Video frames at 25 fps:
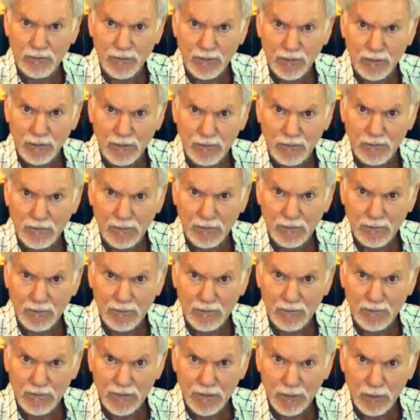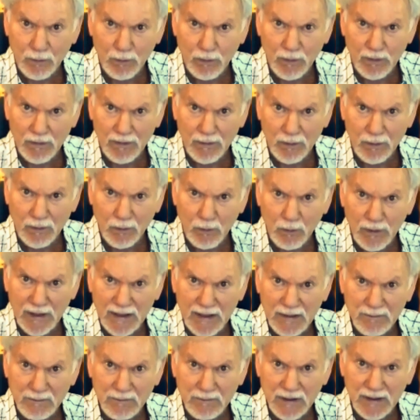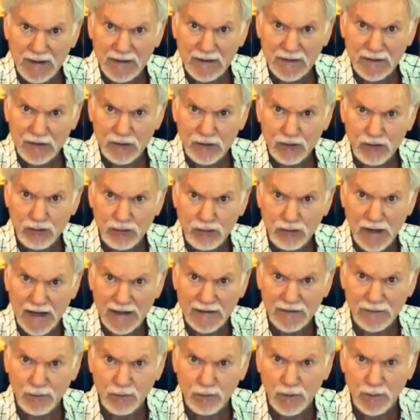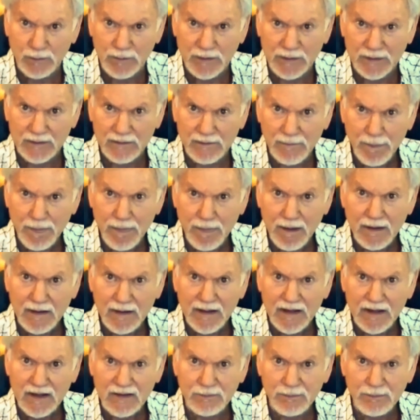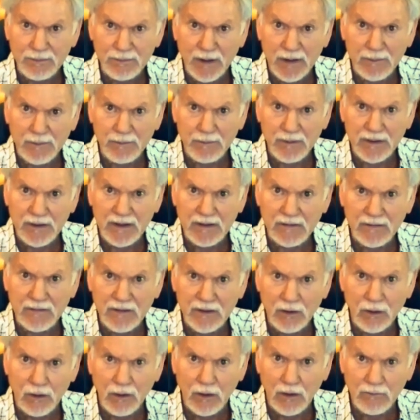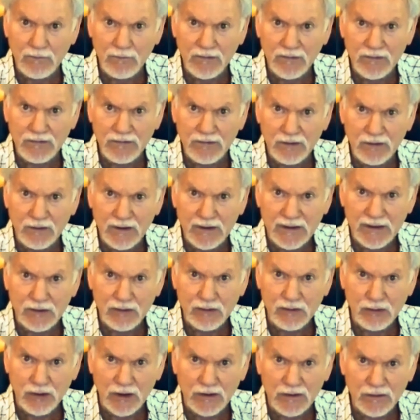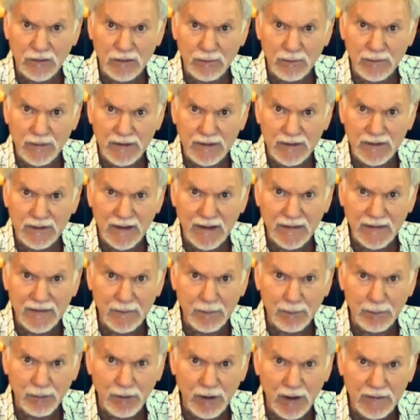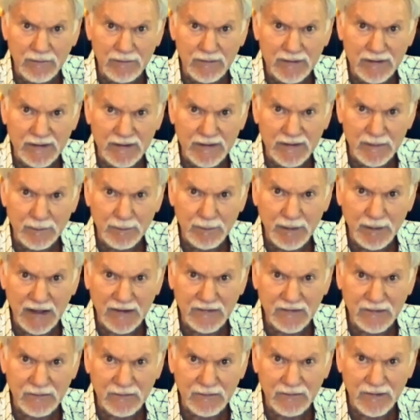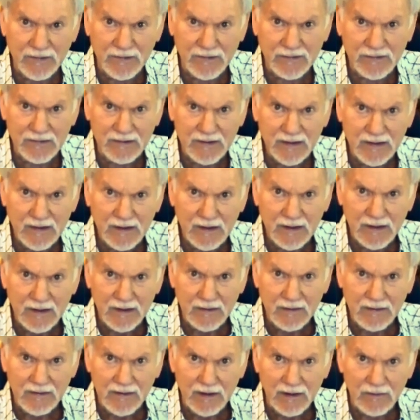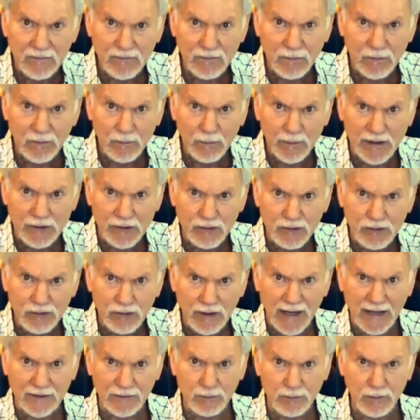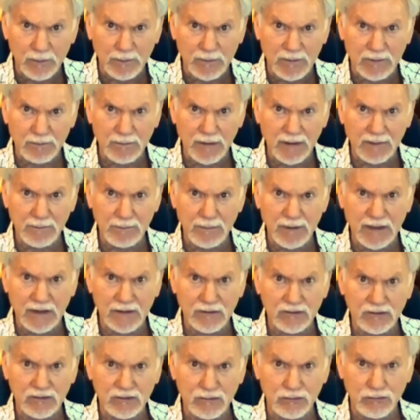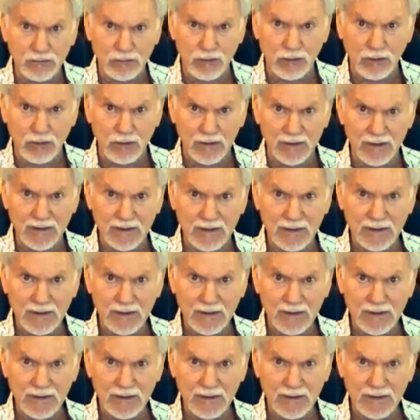for the way men attract women is by being the officer and a gentleman, not the private and the pacifist. Therefore, we attract women by being strong.